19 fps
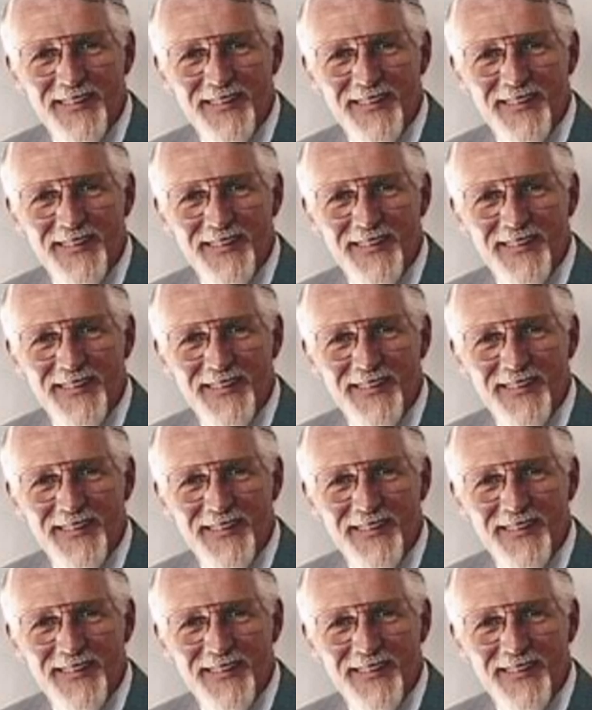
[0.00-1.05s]

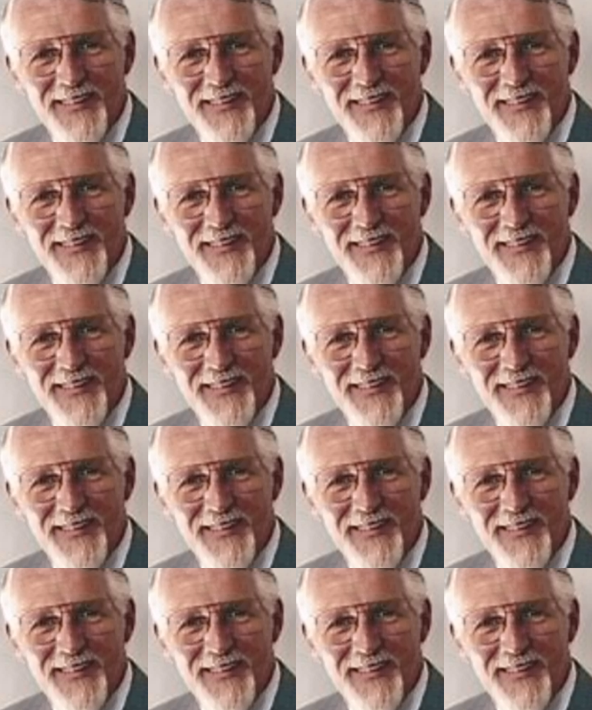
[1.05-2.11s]

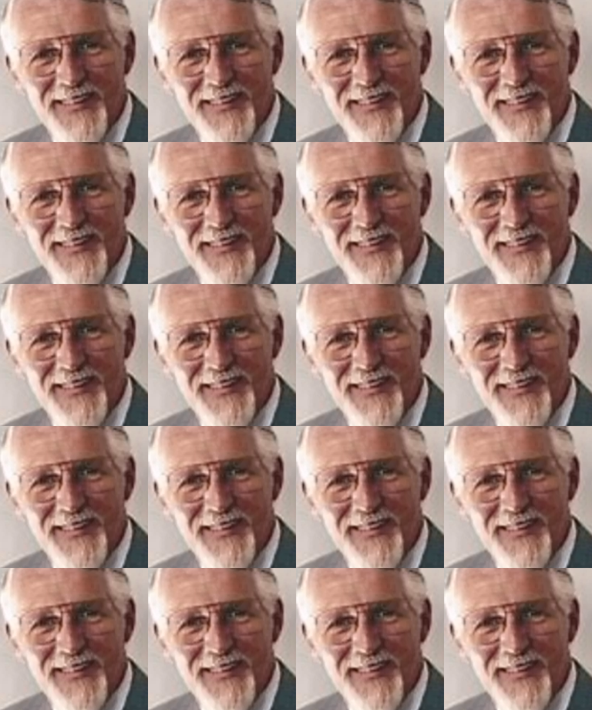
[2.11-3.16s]

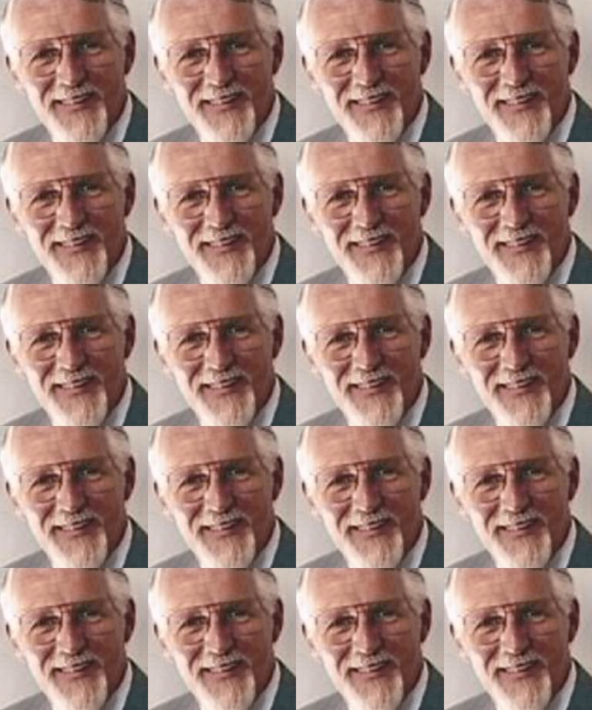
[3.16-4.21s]

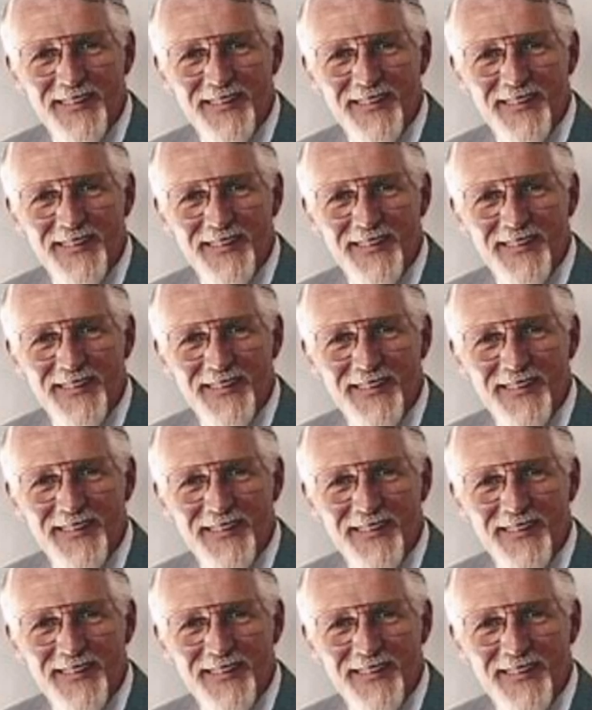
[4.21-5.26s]

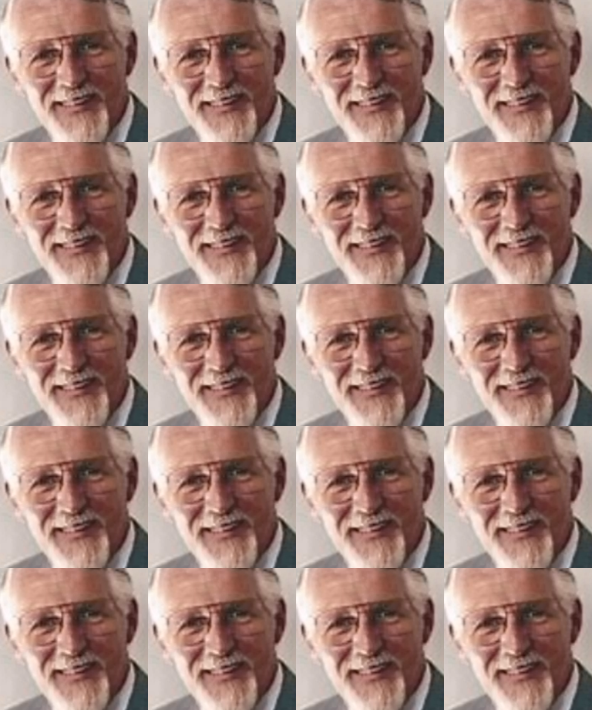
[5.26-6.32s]

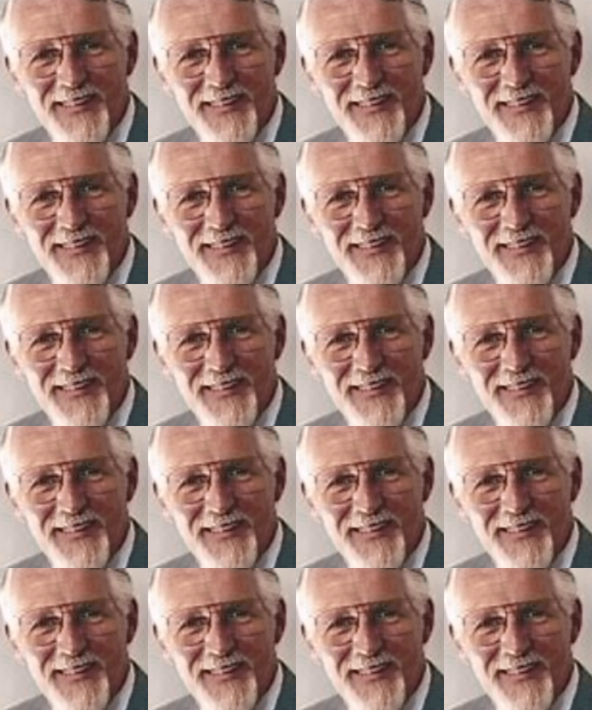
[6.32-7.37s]

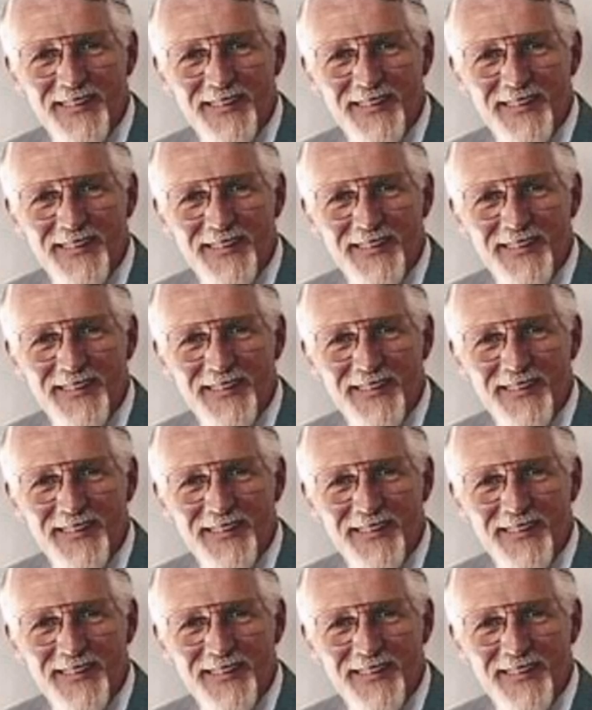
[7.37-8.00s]
(no lip movement)